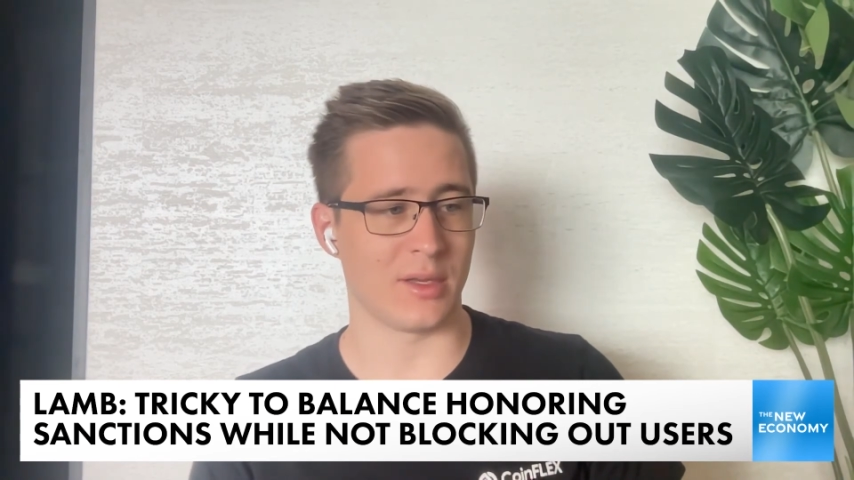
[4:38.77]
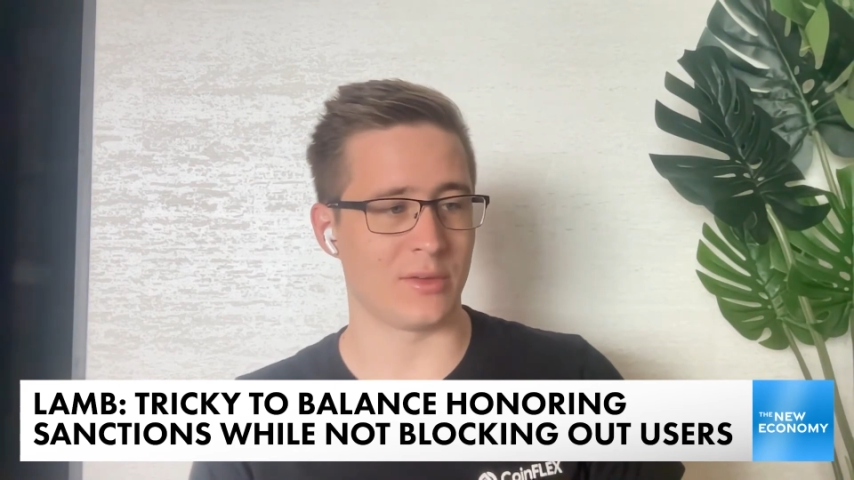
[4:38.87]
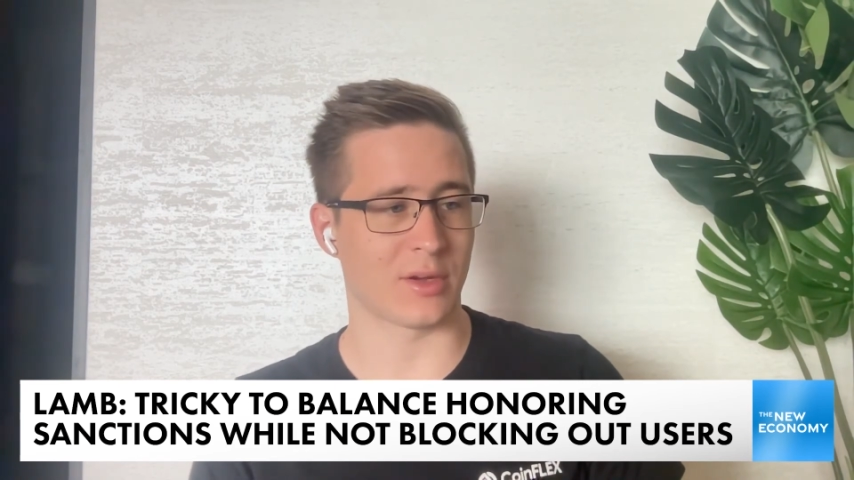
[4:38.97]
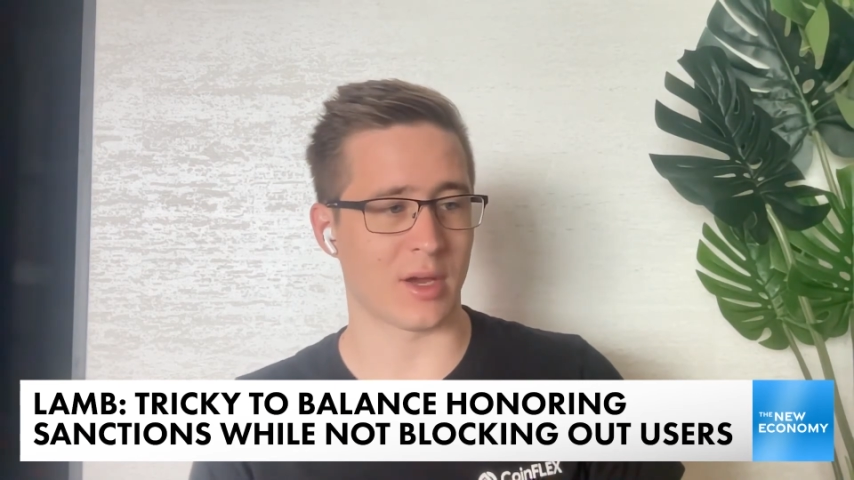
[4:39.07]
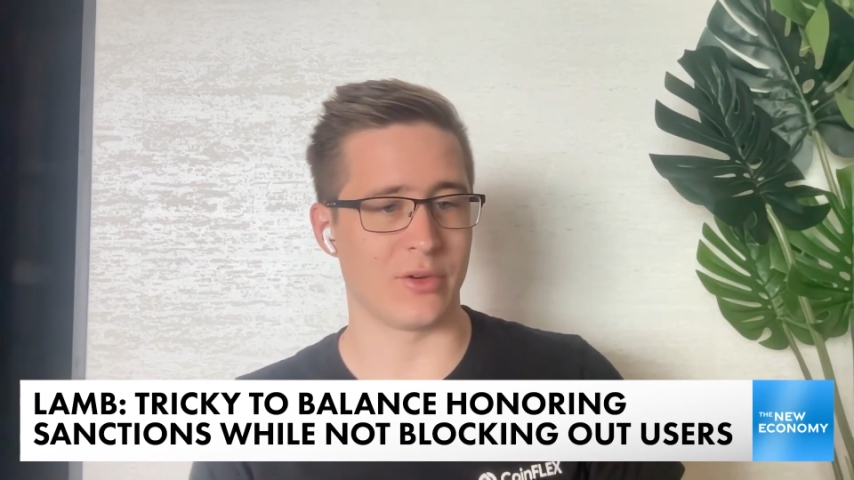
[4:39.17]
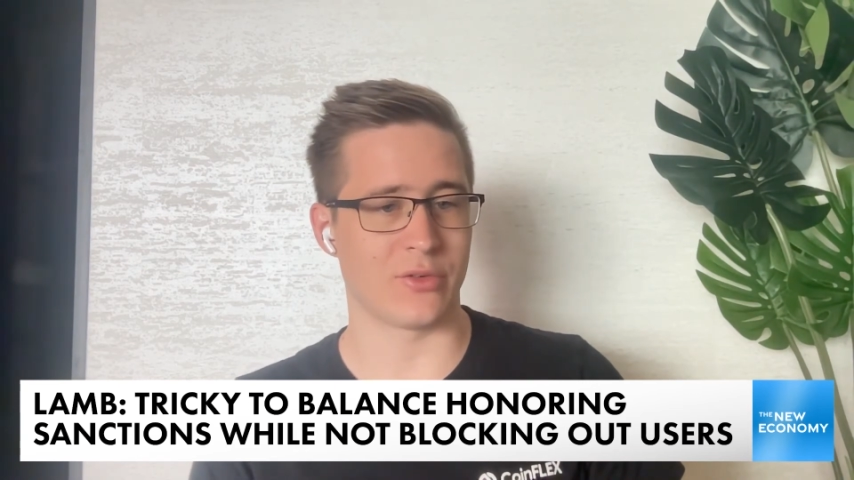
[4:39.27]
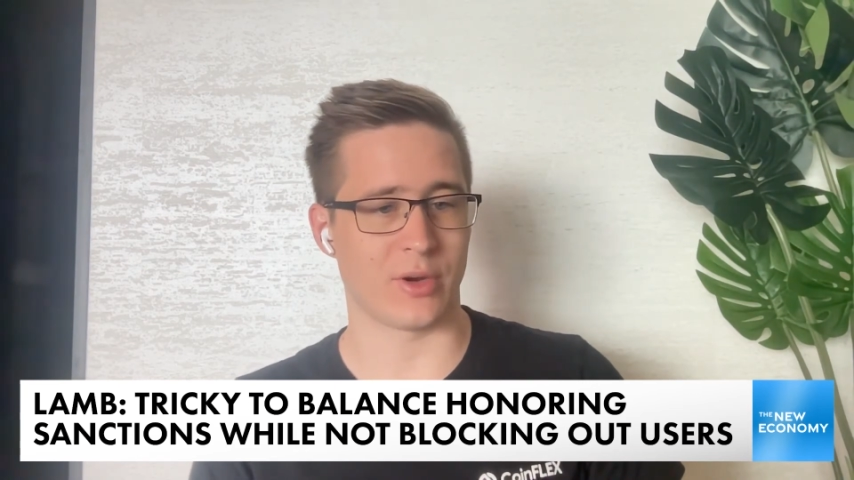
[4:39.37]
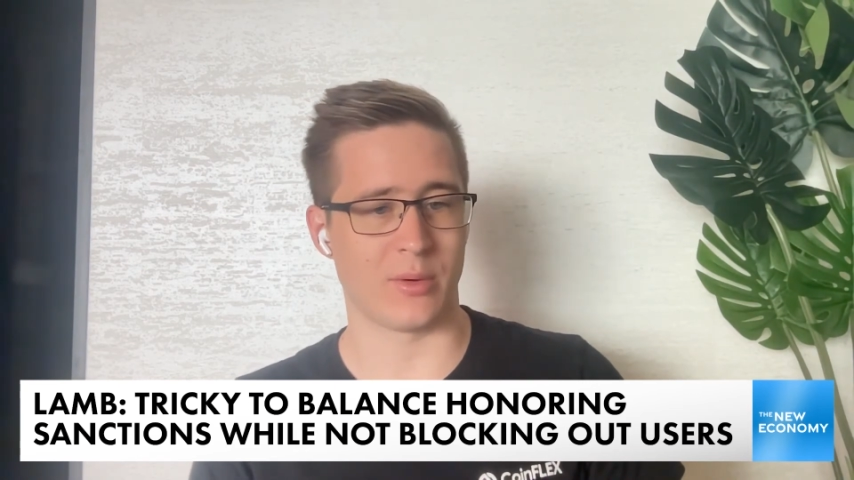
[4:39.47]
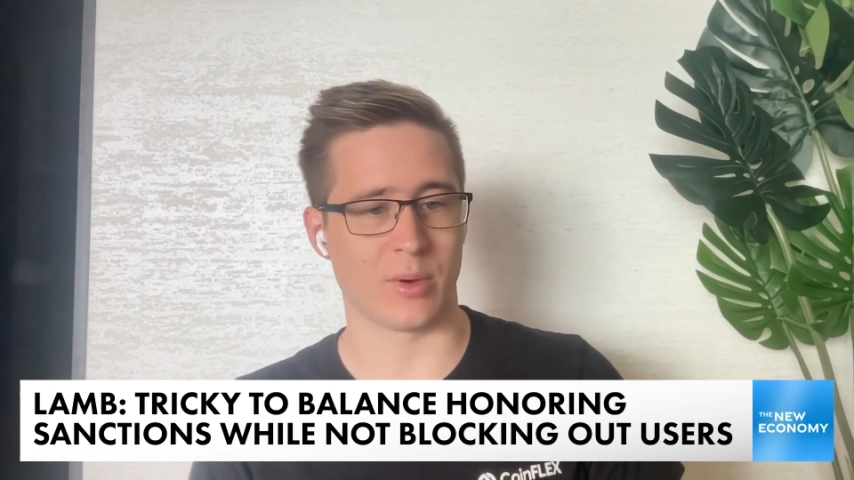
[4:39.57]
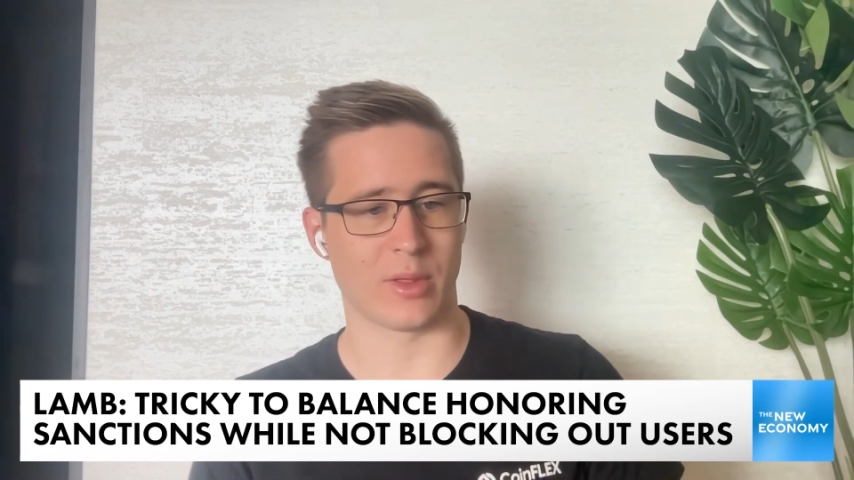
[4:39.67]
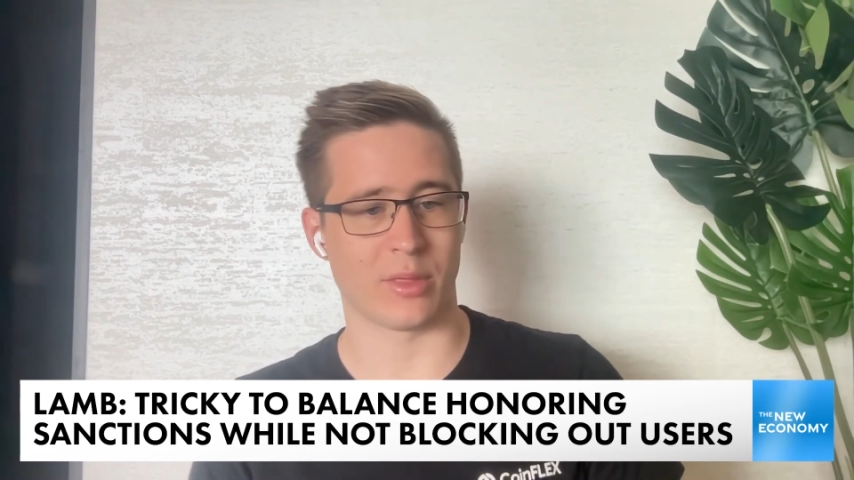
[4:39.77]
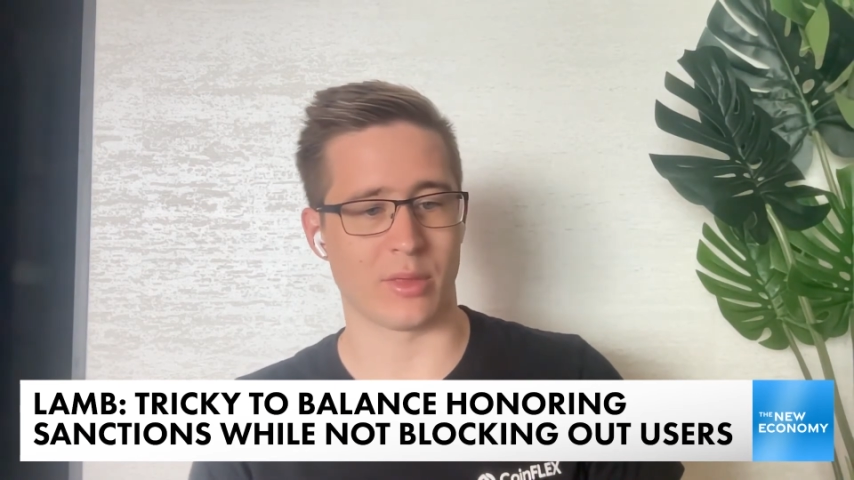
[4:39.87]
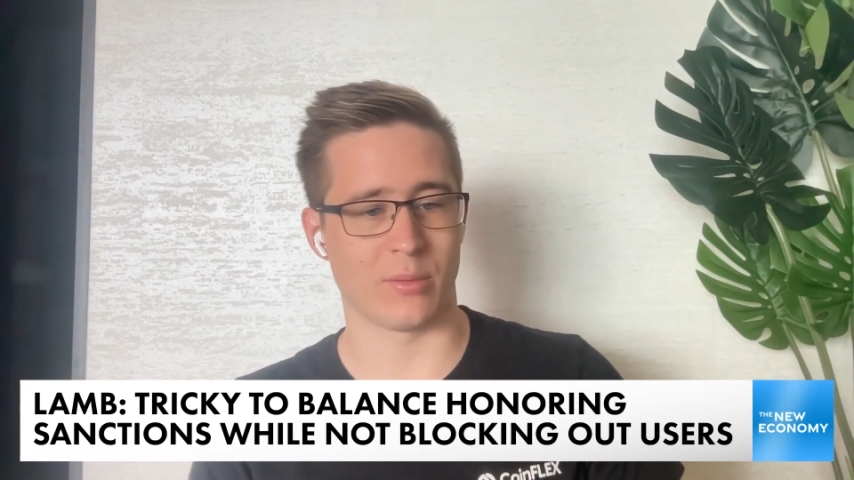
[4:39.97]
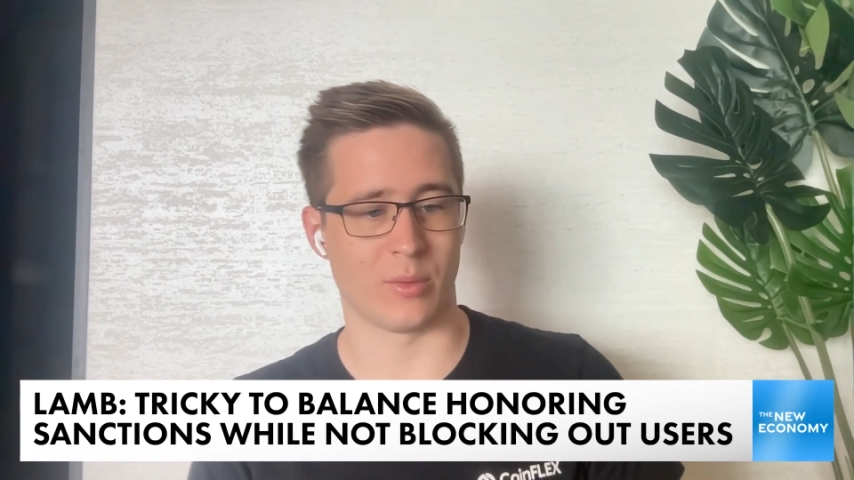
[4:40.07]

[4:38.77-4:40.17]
is a country with